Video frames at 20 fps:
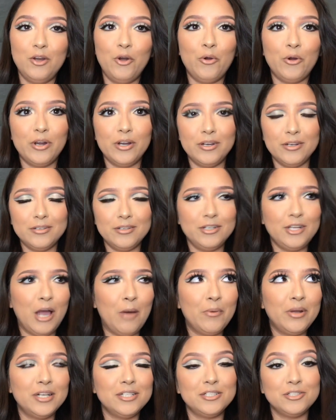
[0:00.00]
or
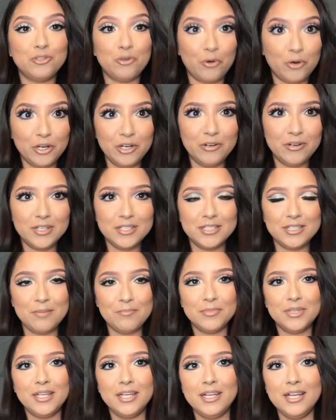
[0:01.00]
y'all want a tutorial on
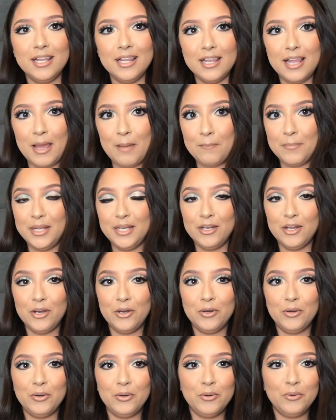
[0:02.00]
something, let me
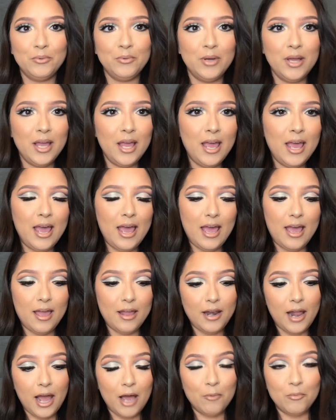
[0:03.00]
know,
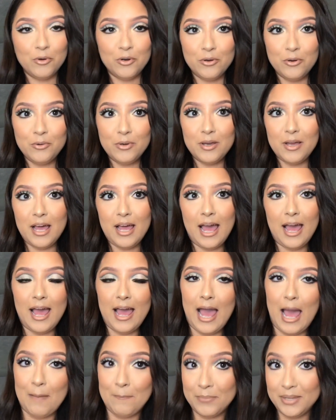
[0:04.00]
and I will
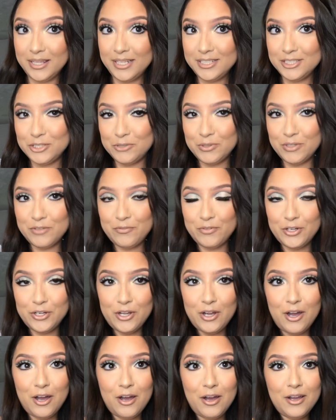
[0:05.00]
happily do it for
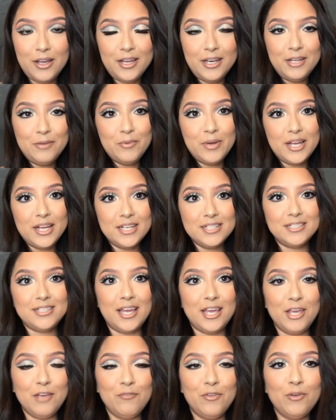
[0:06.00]
y'all. Anyways,
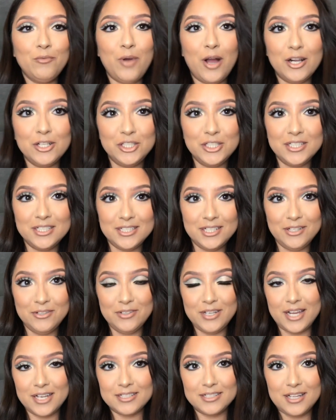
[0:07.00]
thank you for watching. See
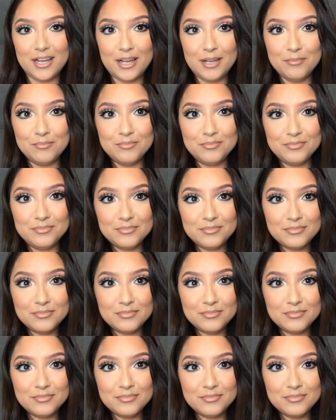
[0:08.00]
you next time.